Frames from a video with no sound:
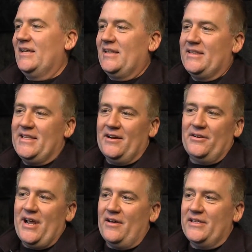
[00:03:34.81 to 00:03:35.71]
they're
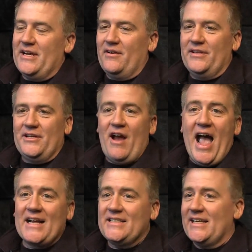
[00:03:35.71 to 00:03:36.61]
down there and they're
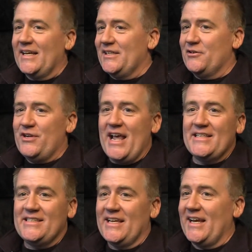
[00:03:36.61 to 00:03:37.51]
acting and they're
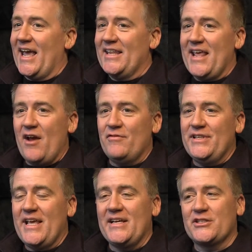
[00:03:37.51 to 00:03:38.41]
dancing and
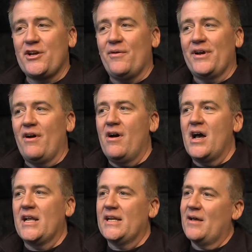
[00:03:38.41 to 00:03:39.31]
everything is going
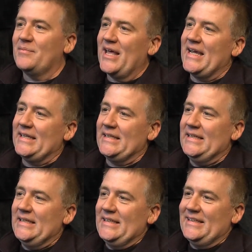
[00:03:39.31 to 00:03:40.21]
on. And I'm like,
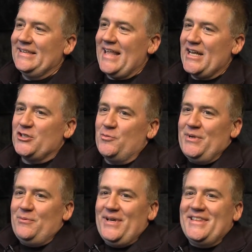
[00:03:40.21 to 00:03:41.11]
that should
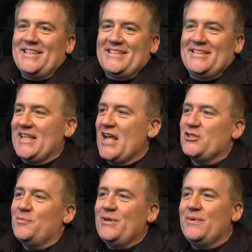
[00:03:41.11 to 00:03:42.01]
be with the, that
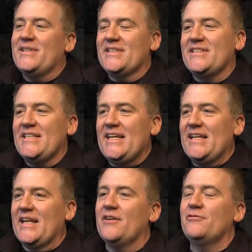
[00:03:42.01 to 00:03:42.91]
should be with the
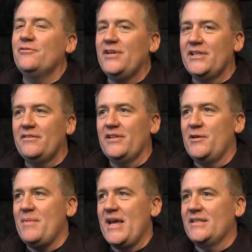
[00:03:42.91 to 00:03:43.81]
scene. And it really, really
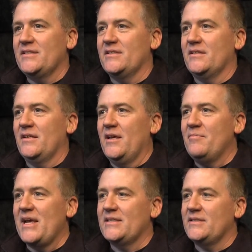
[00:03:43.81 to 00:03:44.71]
makes, it
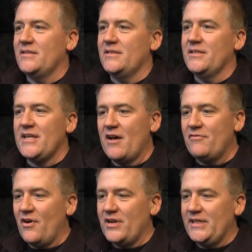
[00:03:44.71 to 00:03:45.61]
makes the deaf
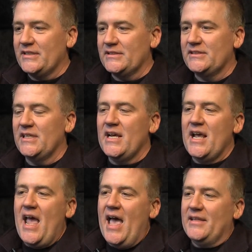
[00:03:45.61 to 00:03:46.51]
audience
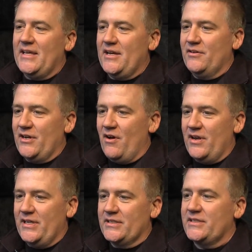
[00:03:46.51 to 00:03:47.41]
and the hearing
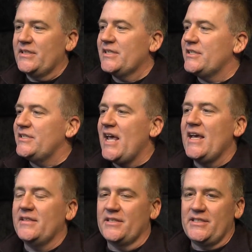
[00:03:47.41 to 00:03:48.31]
audience get to
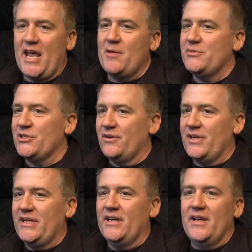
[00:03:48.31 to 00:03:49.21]
take the same
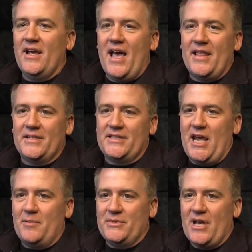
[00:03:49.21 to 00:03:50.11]
journey at the
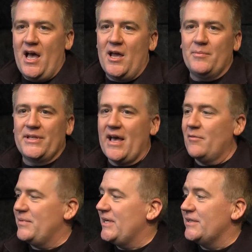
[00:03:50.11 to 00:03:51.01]
same time
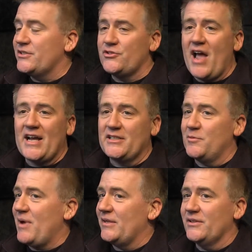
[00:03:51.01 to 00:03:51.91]
without being
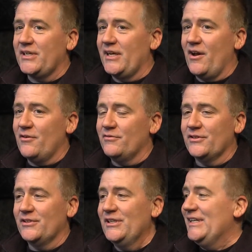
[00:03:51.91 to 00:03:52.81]
distracted by looking
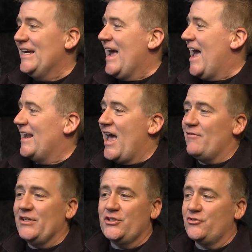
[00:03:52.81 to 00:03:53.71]
over and
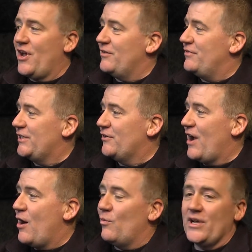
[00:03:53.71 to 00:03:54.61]
having to try to figure
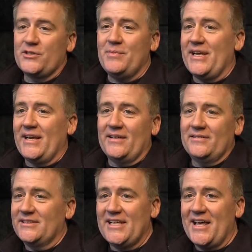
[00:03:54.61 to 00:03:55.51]
out what's being
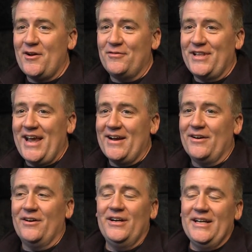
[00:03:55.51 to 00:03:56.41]
said over
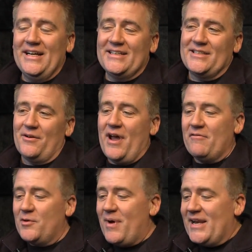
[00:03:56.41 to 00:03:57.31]
there. So
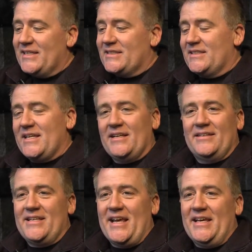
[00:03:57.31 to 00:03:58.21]
everybody's
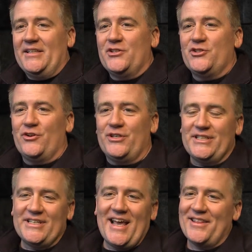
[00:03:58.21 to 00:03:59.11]
taking the journey
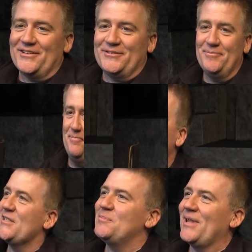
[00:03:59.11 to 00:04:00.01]
together.
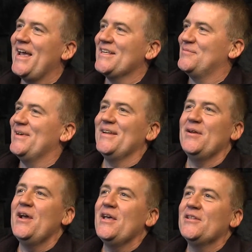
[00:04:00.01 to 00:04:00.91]
This play has been
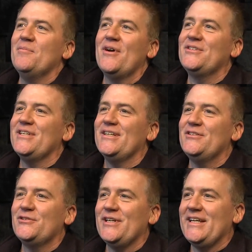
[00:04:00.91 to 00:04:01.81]
the most
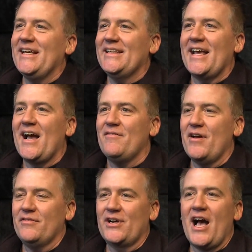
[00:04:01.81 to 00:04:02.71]
intriguing thing I've
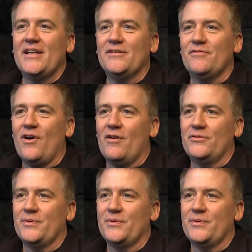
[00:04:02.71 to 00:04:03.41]
ever gotten involved